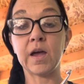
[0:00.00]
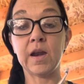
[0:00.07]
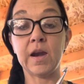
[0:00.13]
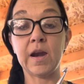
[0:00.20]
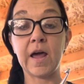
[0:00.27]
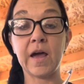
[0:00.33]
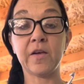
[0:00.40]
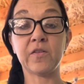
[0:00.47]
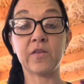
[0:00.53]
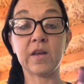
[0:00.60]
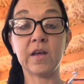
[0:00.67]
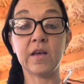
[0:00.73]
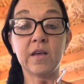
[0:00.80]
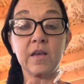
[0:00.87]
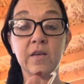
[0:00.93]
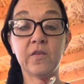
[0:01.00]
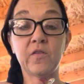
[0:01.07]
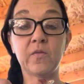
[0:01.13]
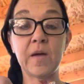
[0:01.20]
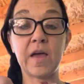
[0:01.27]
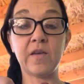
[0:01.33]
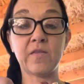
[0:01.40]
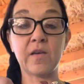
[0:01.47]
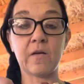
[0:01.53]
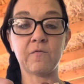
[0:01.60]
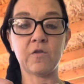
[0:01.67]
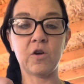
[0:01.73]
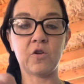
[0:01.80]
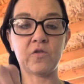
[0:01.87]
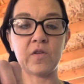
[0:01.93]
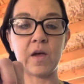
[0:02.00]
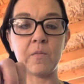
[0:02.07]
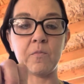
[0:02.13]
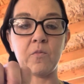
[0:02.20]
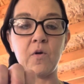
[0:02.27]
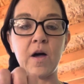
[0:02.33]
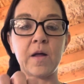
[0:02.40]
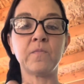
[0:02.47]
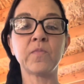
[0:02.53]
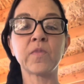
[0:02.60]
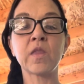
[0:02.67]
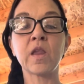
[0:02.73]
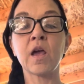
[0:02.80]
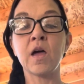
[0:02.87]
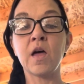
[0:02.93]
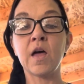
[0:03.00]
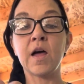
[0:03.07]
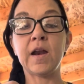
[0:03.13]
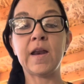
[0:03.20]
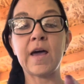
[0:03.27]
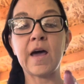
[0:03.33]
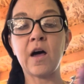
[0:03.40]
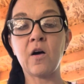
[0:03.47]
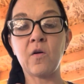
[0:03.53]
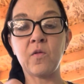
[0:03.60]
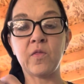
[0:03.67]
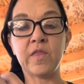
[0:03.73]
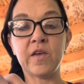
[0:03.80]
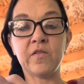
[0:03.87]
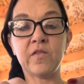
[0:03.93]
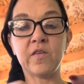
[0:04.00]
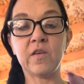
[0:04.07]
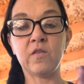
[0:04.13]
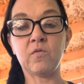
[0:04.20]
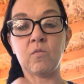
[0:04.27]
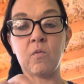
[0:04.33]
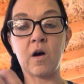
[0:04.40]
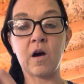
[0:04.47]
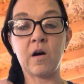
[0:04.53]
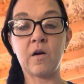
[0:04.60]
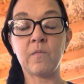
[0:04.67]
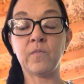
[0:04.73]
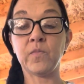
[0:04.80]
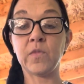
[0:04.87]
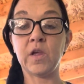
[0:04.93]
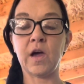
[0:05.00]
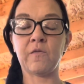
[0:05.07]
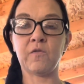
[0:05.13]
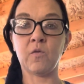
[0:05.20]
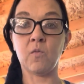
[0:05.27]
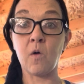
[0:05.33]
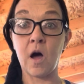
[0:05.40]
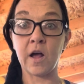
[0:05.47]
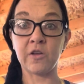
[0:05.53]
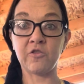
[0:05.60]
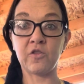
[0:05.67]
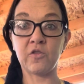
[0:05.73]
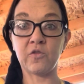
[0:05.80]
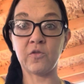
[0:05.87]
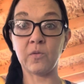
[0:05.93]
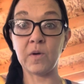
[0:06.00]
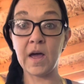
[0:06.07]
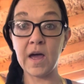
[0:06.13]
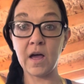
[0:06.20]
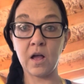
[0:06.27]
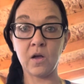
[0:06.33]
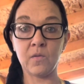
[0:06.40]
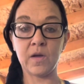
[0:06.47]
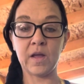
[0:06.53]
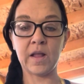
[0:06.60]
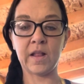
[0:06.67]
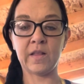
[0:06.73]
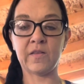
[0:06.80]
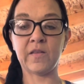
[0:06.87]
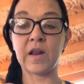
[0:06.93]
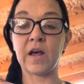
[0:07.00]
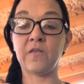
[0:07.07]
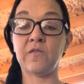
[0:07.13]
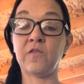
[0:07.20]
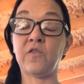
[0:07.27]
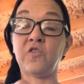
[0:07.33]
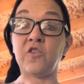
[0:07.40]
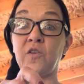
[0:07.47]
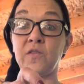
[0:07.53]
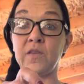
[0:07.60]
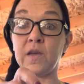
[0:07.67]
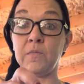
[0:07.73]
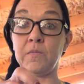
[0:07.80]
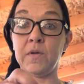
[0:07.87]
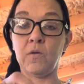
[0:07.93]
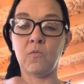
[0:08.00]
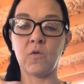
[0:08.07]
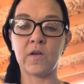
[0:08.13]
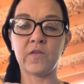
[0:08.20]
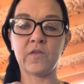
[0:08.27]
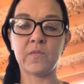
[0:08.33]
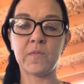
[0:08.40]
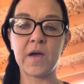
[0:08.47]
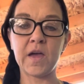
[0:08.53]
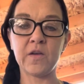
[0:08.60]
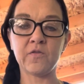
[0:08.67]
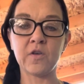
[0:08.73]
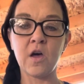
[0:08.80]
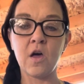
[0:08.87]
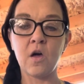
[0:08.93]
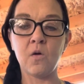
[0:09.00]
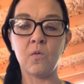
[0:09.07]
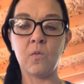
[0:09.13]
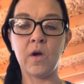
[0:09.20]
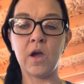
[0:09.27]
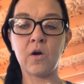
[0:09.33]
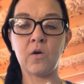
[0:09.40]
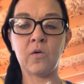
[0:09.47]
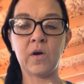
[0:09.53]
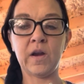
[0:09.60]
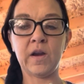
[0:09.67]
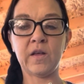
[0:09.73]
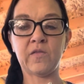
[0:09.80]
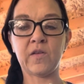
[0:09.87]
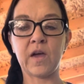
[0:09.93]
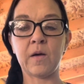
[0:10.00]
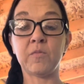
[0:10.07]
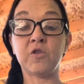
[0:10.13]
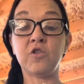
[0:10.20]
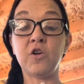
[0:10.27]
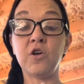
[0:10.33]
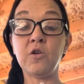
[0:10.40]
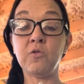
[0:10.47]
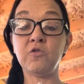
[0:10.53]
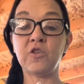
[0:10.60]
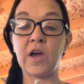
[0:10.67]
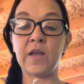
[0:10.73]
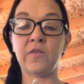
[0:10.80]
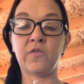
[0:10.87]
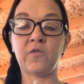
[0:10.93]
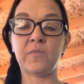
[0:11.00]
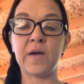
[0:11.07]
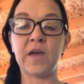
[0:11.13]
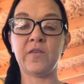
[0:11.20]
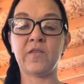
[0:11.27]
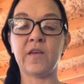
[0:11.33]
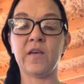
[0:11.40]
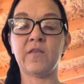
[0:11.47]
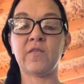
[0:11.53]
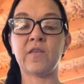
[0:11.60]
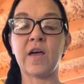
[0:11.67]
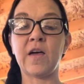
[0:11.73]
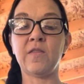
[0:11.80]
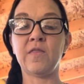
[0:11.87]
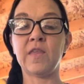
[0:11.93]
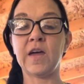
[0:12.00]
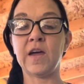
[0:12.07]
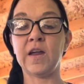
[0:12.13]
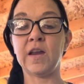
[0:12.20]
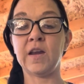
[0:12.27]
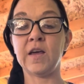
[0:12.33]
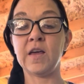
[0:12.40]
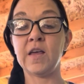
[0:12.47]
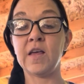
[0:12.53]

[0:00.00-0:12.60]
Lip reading: next space after your skip 1. Now this is where you have to watch. So now, instead of just skipping 1 space, we are going to skip 2 chain spaces and then